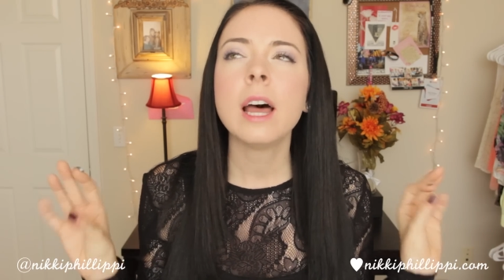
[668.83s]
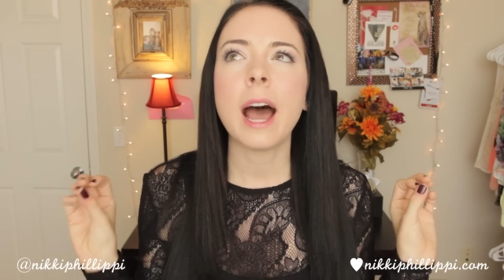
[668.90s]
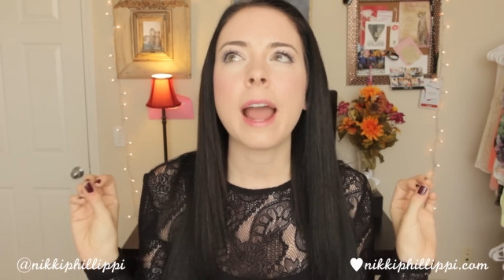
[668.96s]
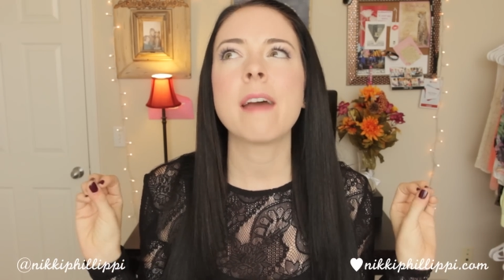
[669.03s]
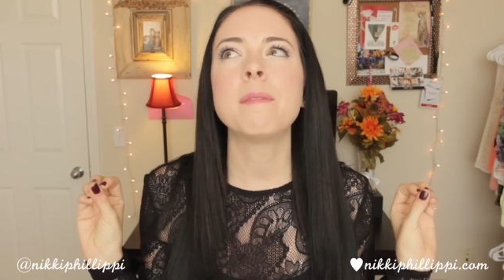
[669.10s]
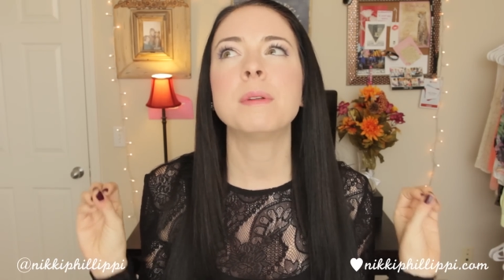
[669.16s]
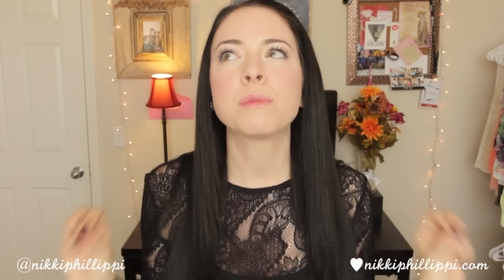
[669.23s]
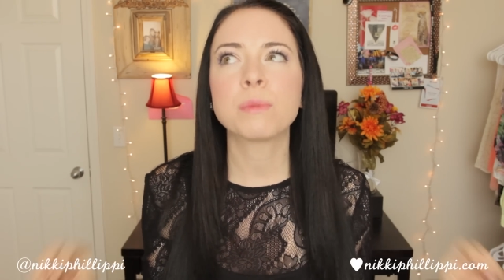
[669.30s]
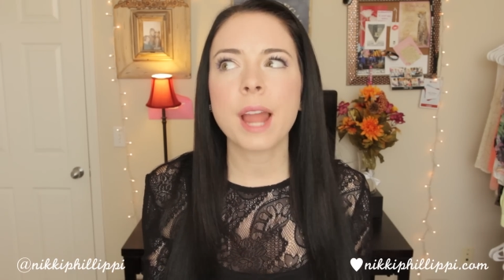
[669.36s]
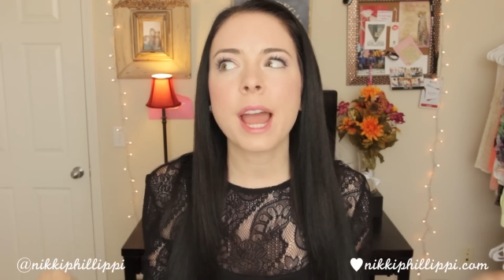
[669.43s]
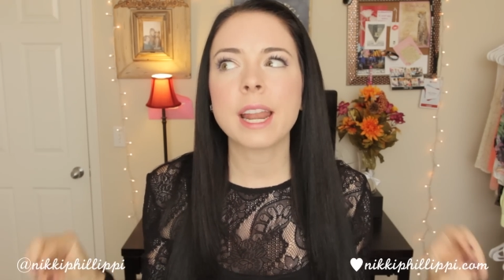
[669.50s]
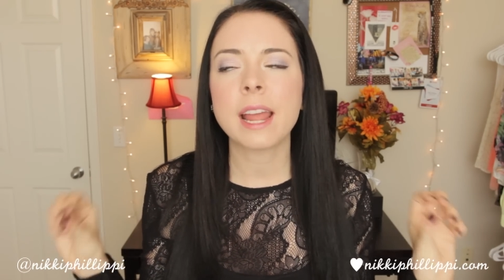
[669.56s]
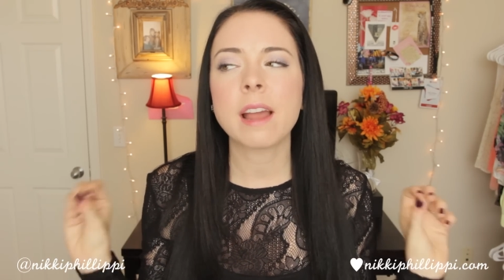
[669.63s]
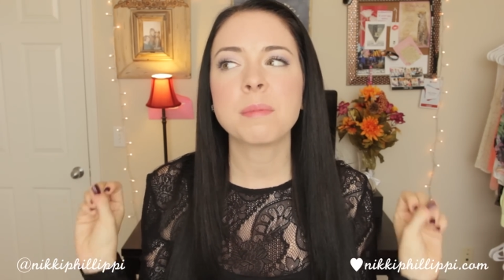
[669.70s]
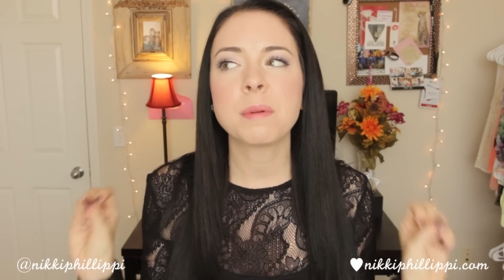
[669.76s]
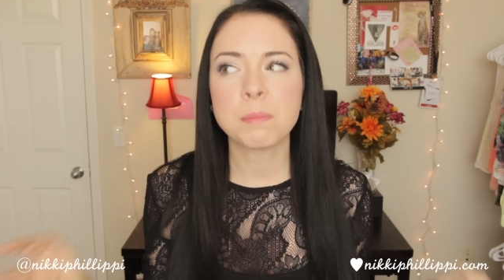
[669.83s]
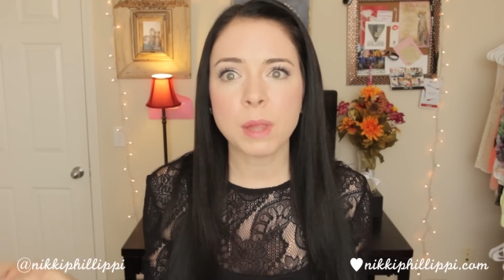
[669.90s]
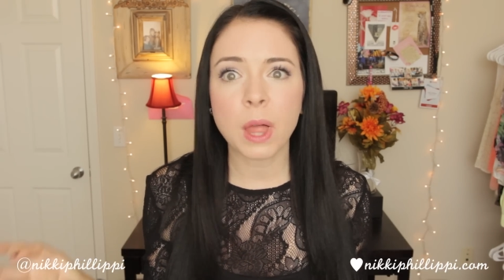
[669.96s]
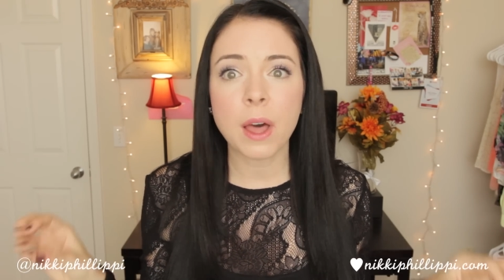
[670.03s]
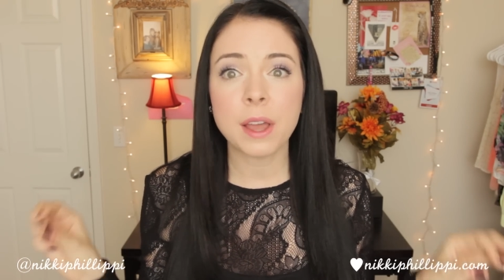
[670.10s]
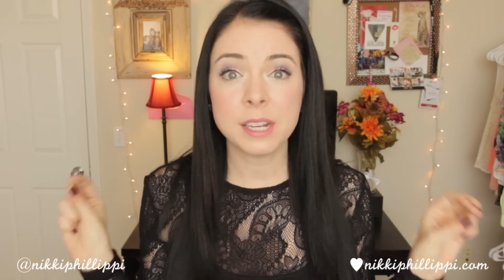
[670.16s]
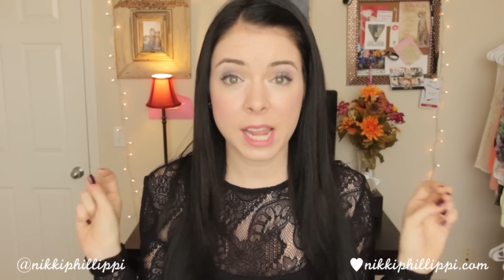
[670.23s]
I have been red, I have been
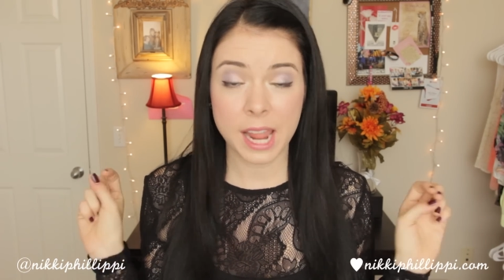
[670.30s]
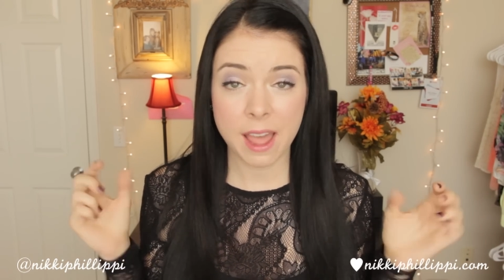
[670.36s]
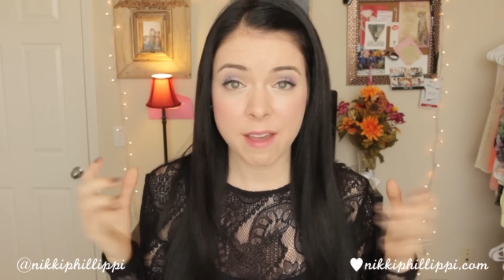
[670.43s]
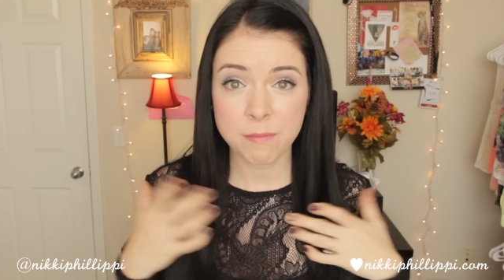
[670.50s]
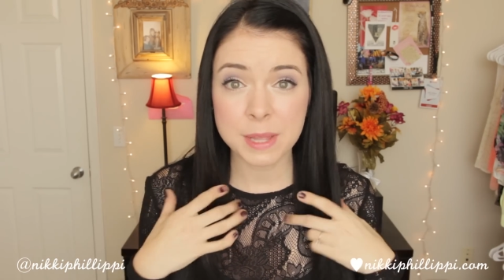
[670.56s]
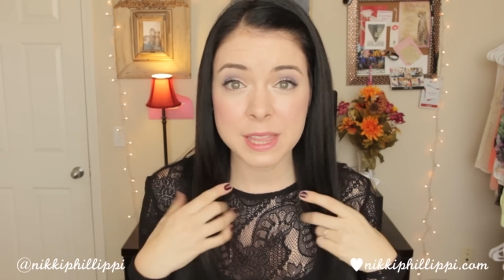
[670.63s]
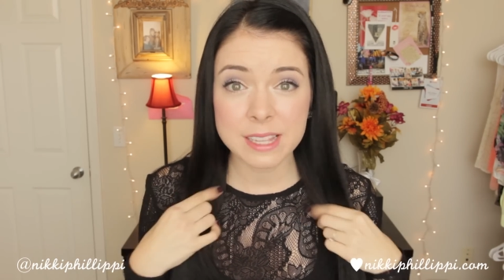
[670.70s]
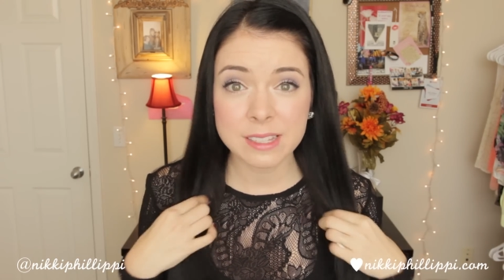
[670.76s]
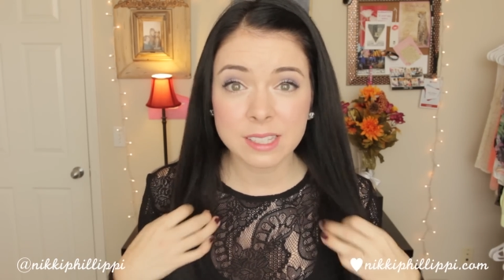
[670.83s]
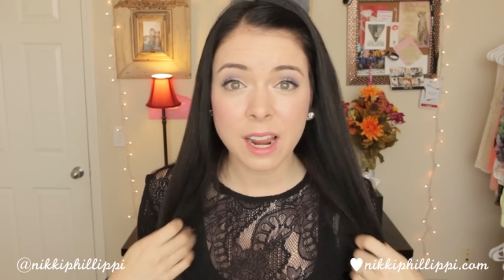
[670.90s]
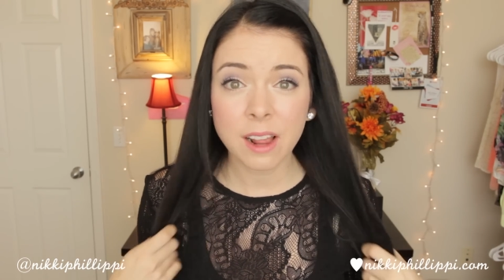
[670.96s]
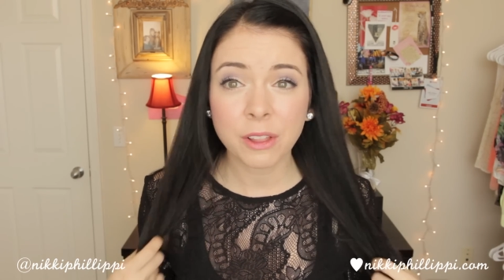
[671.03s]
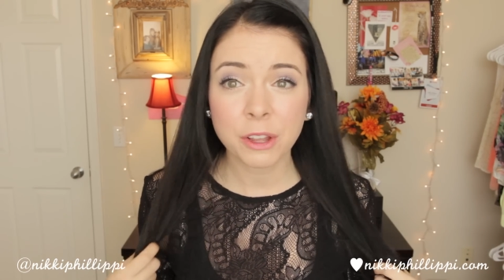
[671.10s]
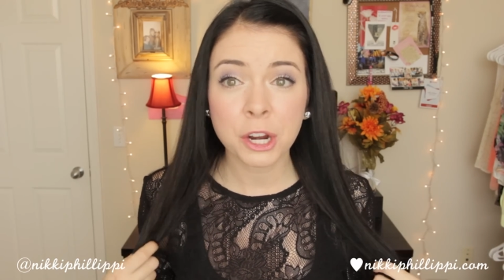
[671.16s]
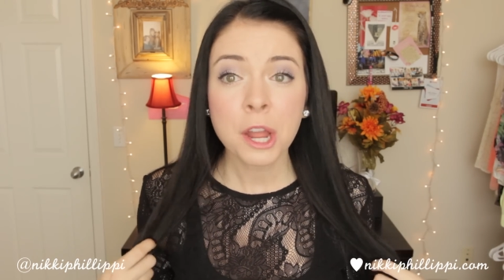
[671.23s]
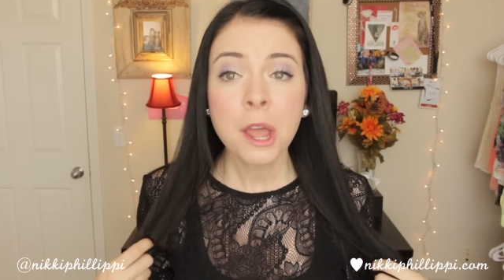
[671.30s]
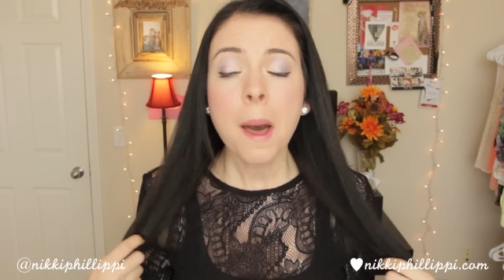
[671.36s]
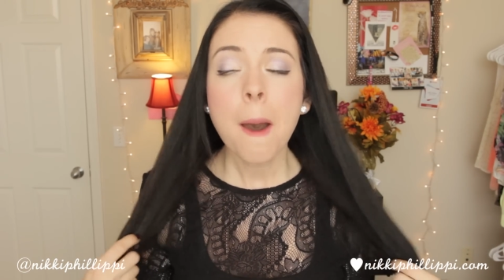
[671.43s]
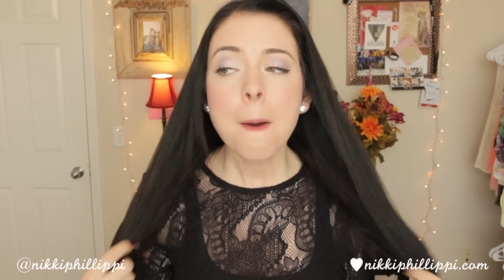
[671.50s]
blonde, I have been this color.